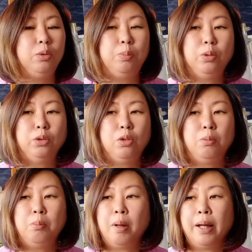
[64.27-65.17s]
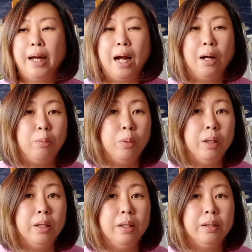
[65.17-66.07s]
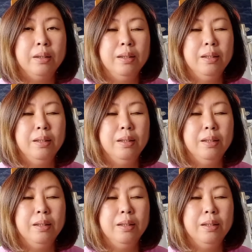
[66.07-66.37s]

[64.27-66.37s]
post on my artwork,